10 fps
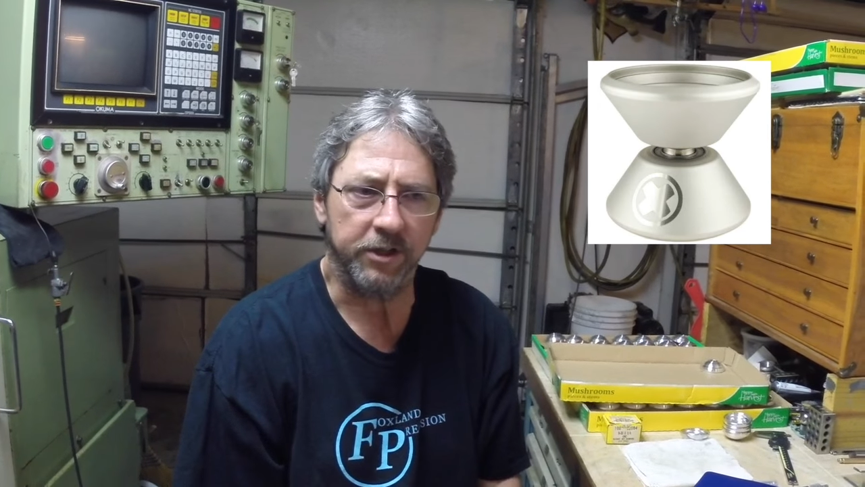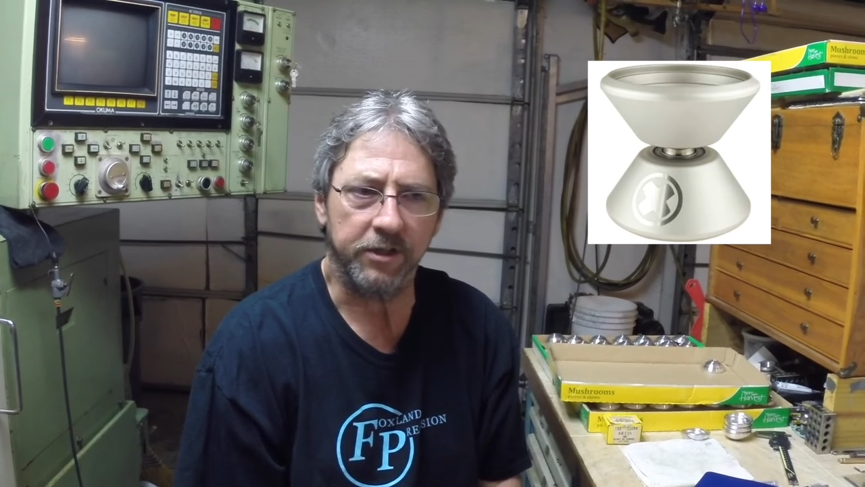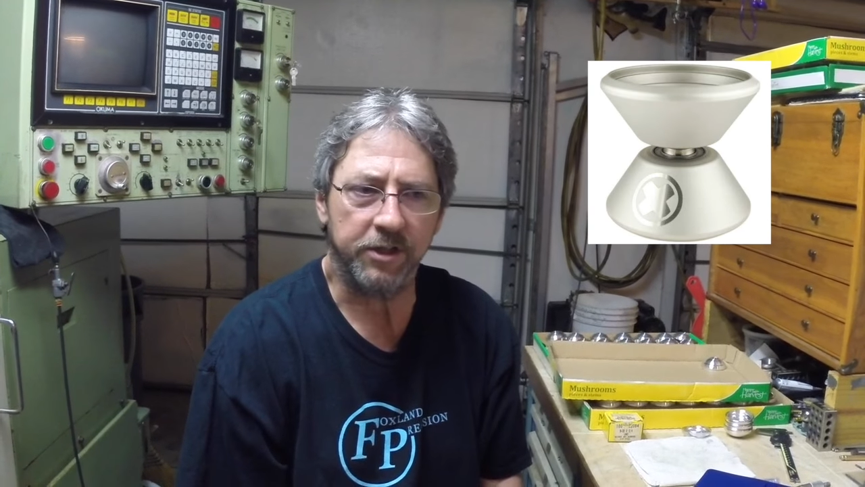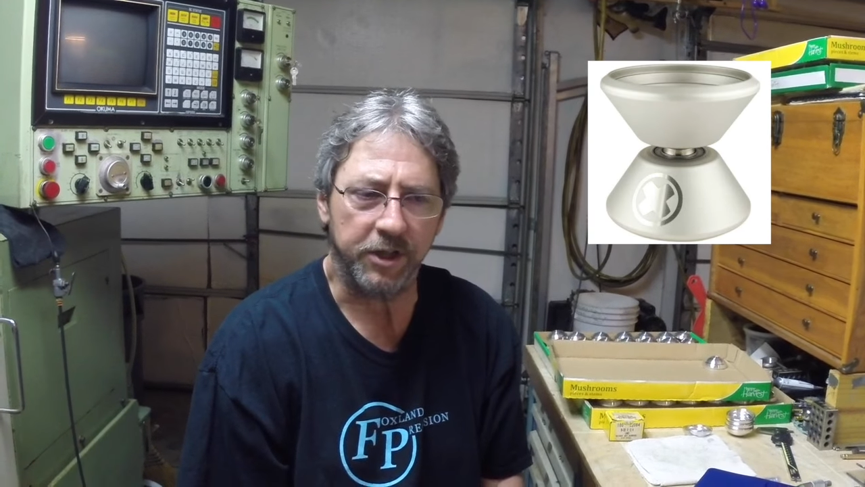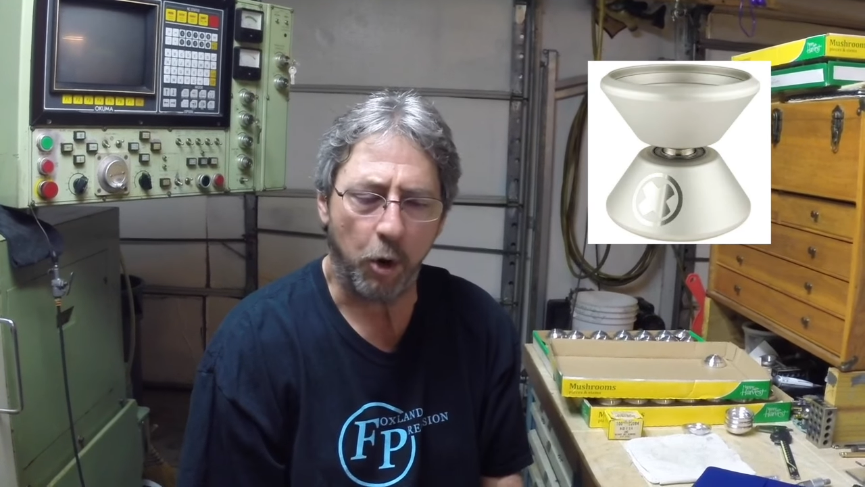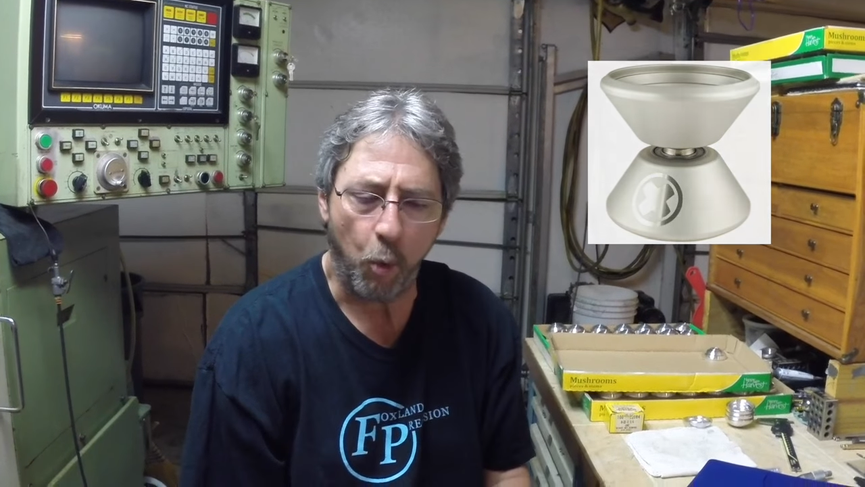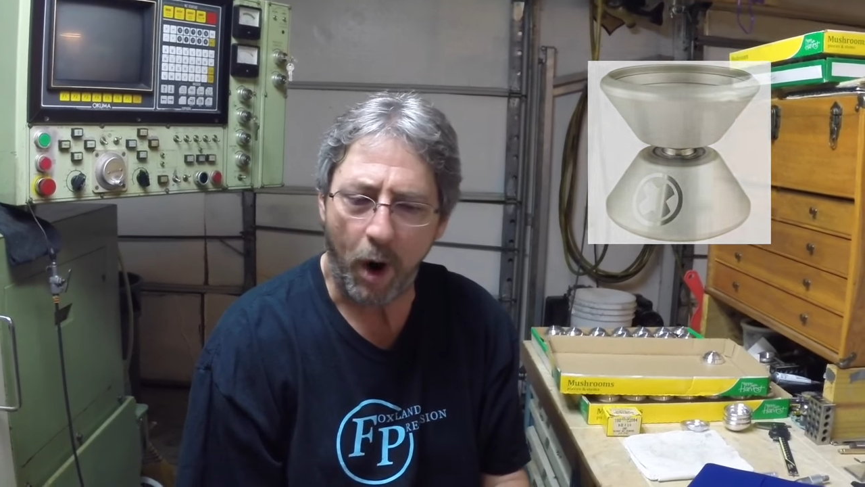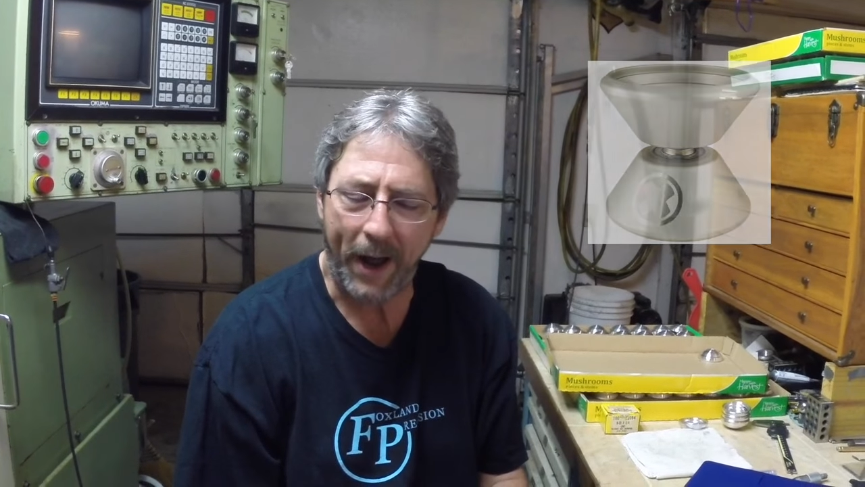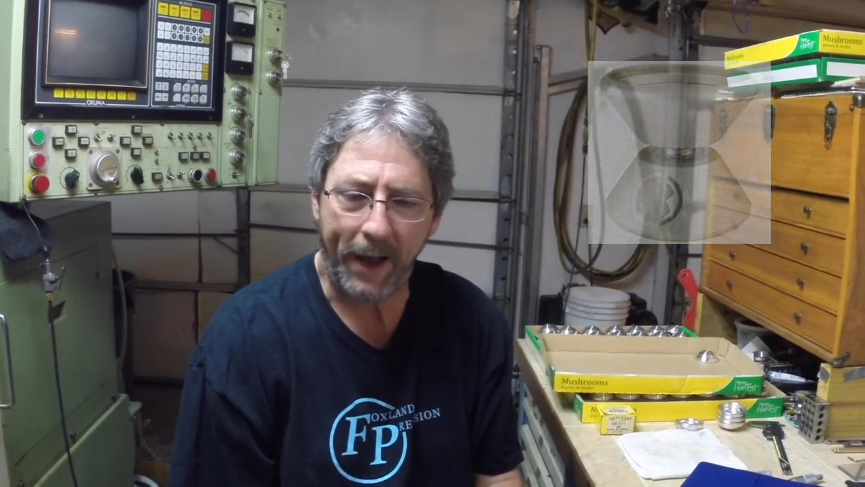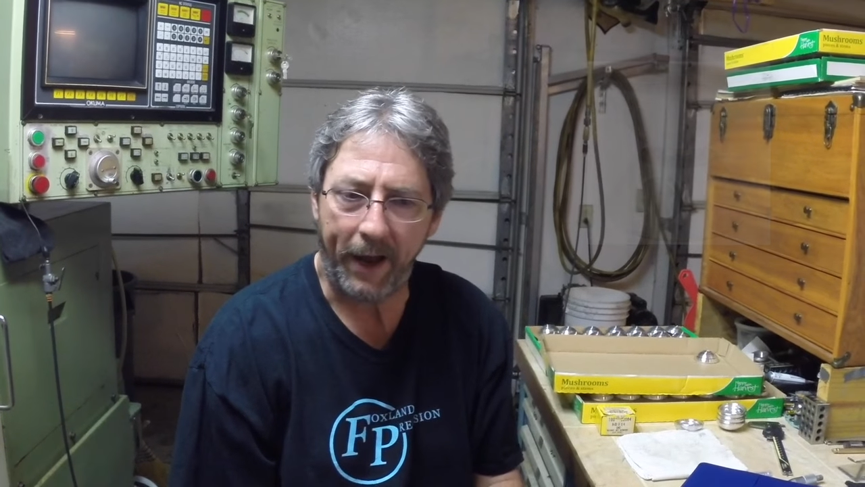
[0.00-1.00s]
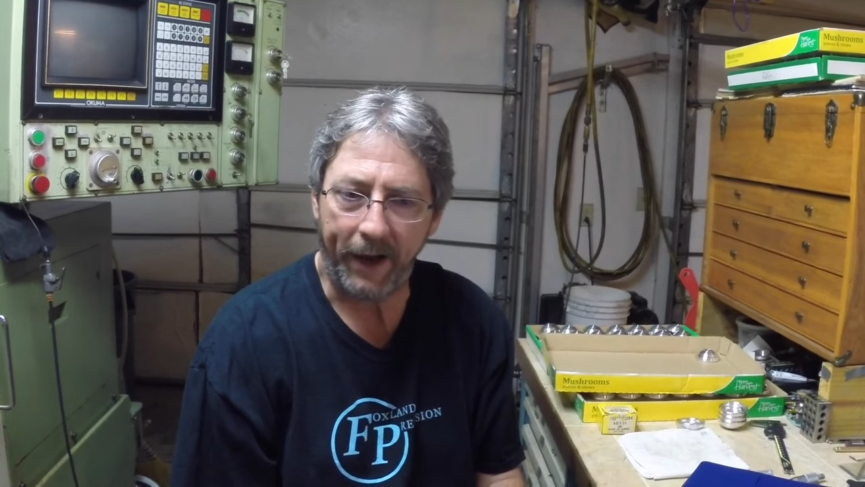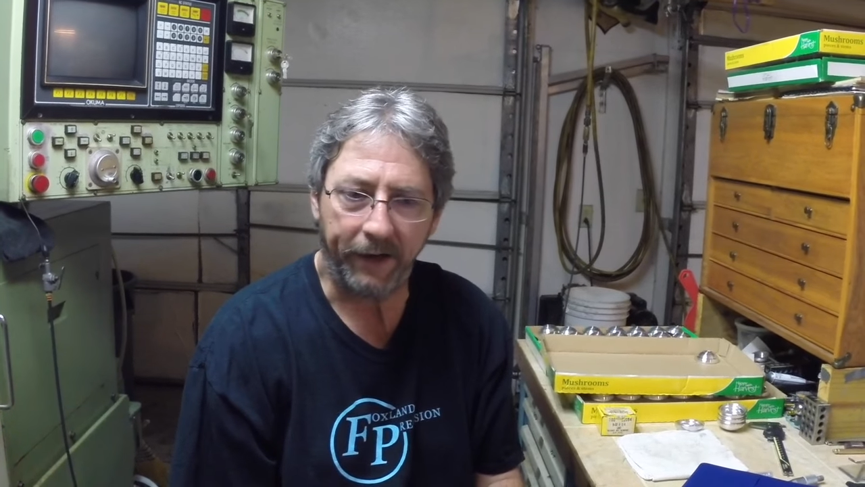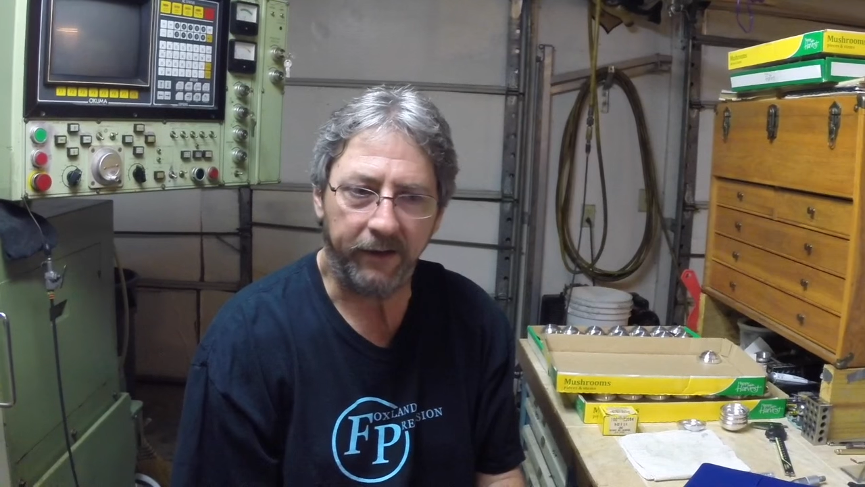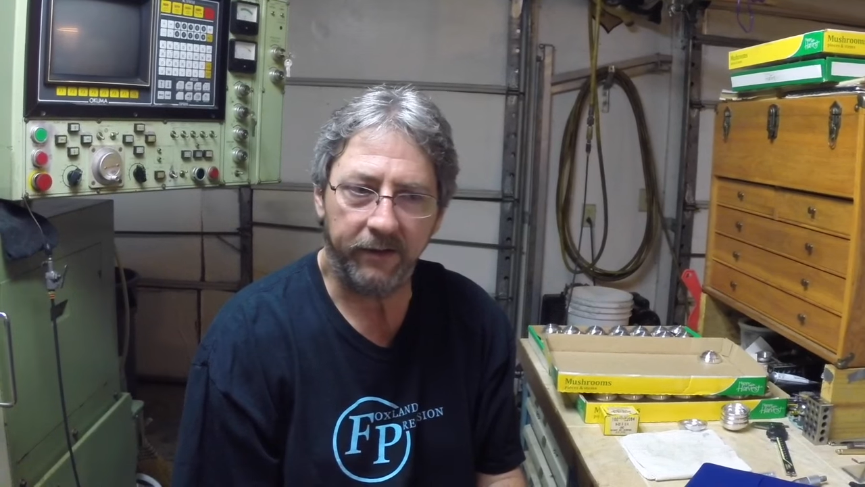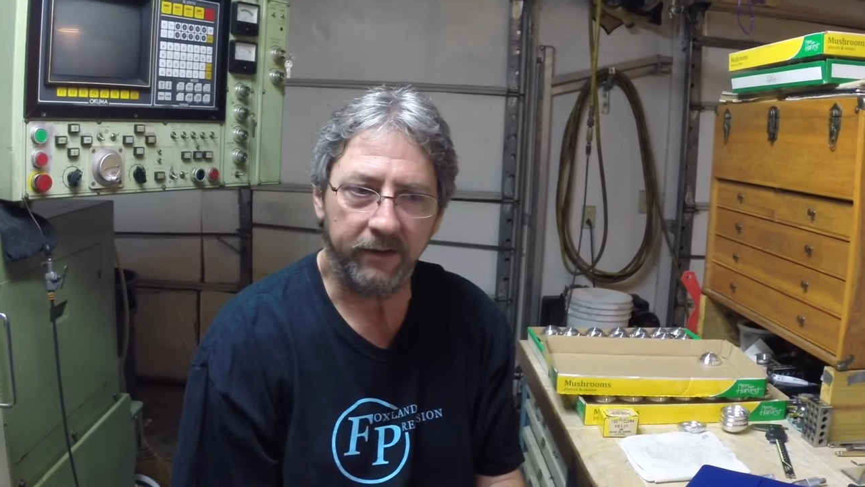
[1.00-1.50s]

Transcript: it's so wide